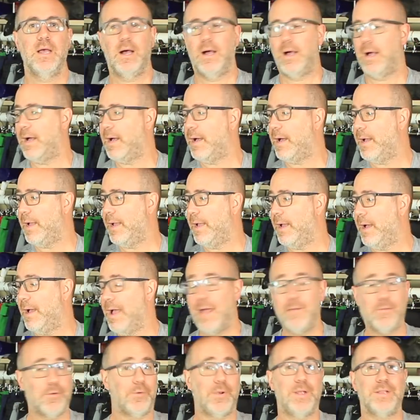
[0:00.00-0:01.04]

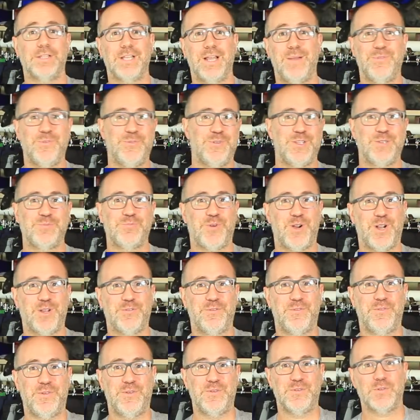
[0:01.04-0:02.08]
Have a great time doing these product
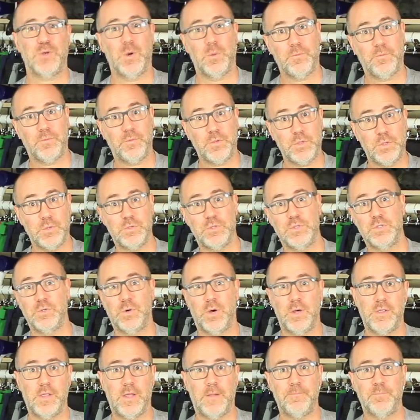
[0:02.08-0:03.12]
reviews. Hopefully you
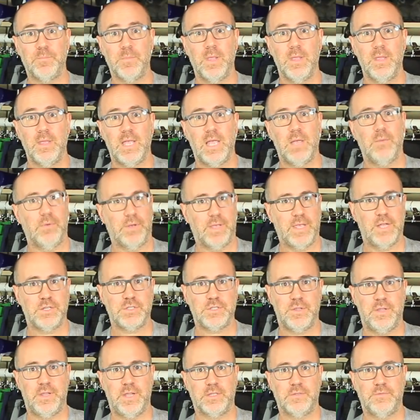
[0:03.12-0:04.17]
enjoy them, and we'll catch
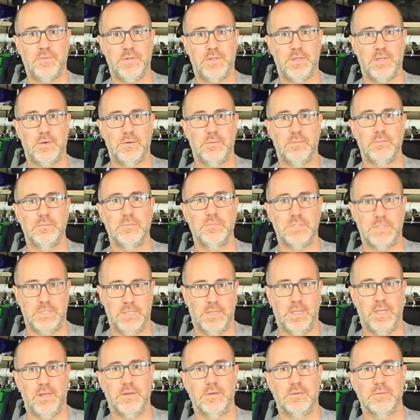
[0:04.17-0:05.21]
you in the next video. See
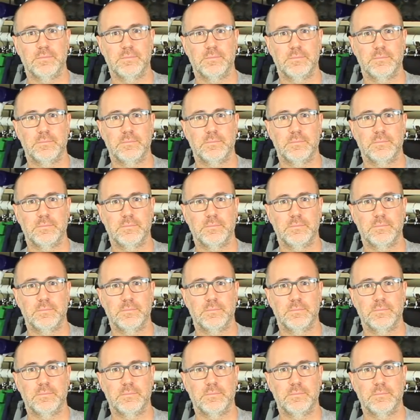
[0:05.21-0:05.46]
you later.